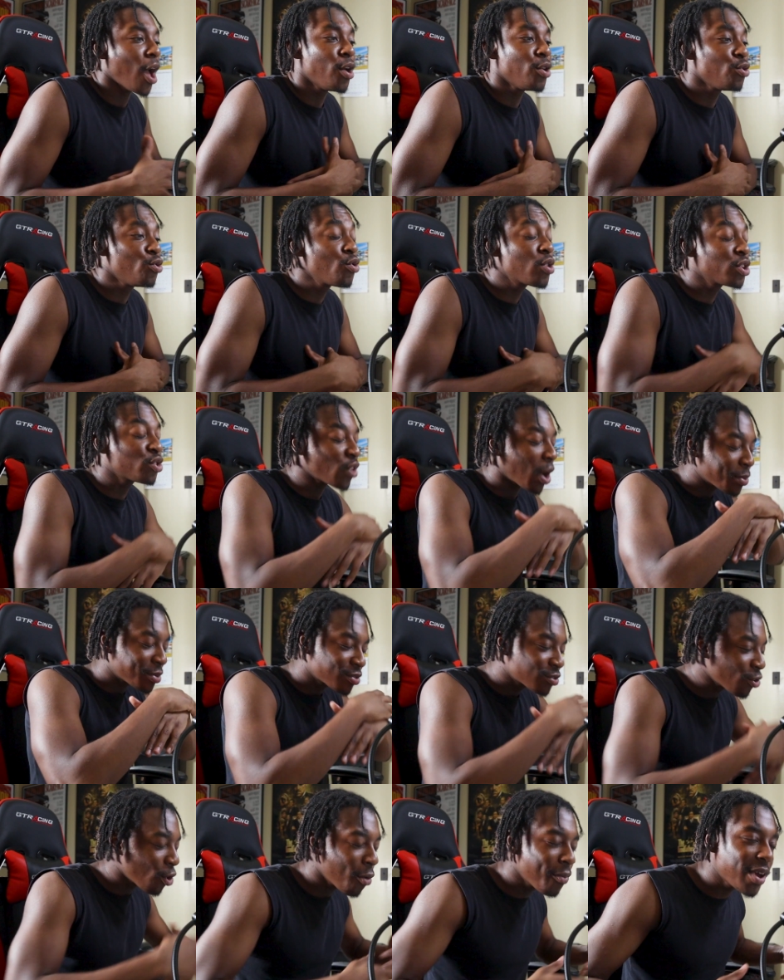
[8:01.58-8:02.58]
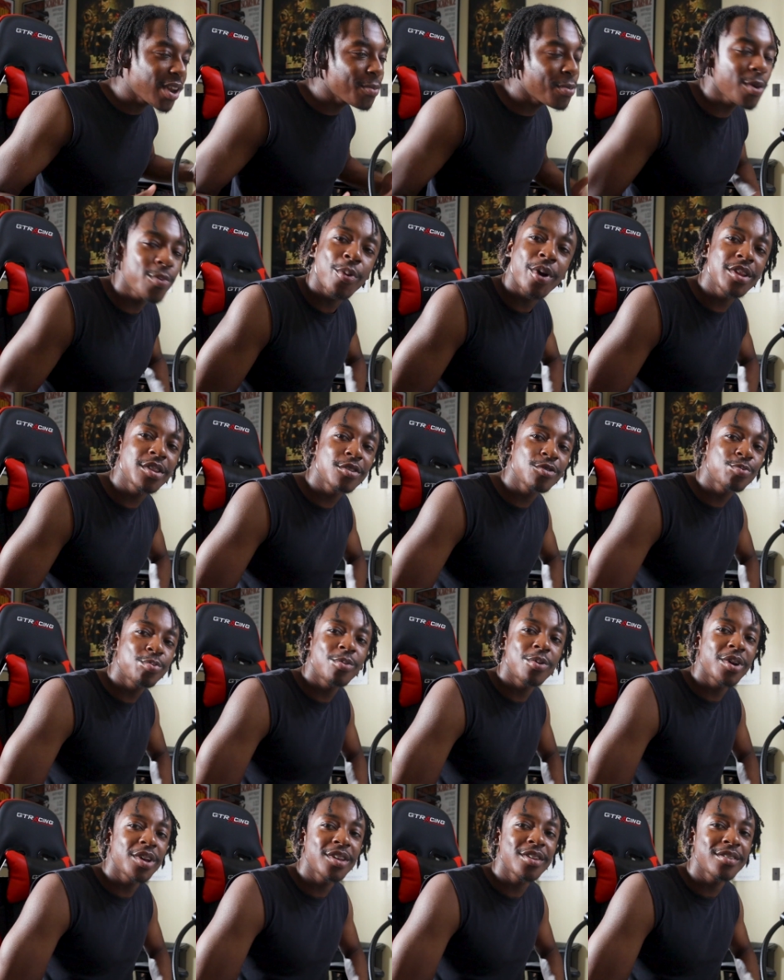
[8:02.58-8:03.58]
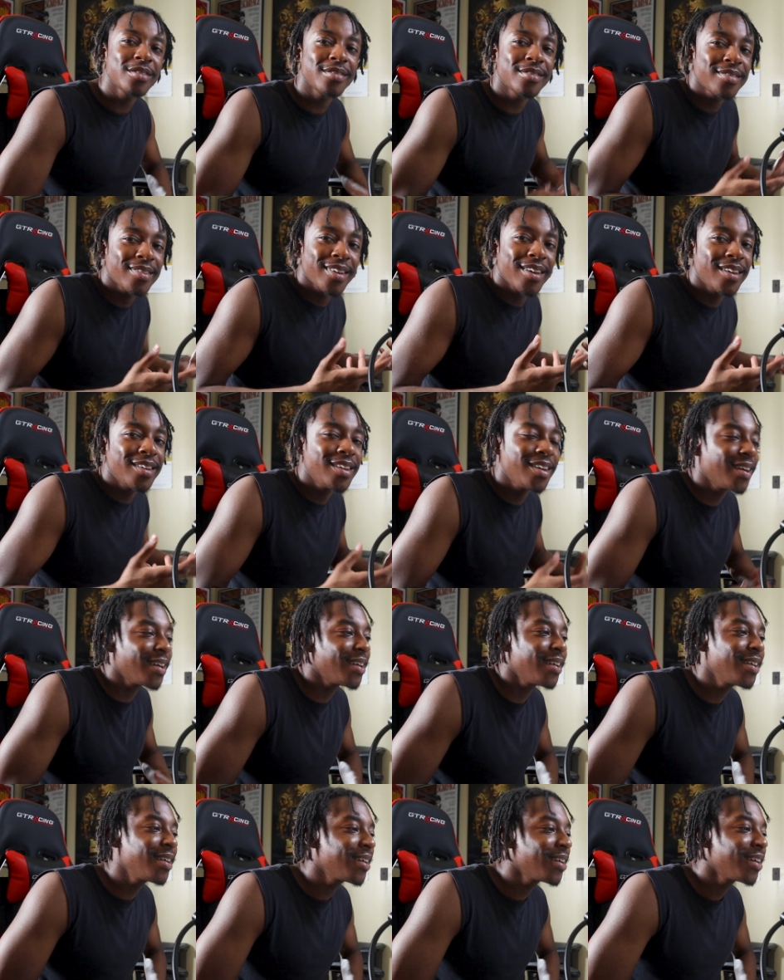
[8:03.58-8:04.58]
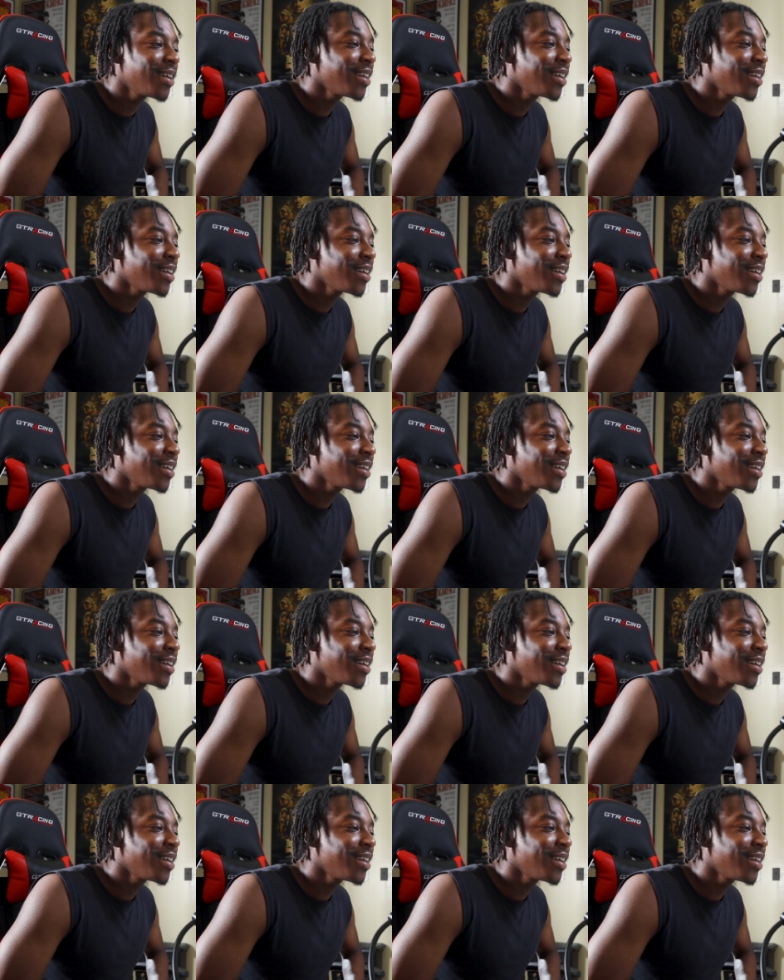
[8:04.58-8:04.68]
You could drop so many people at this point in here.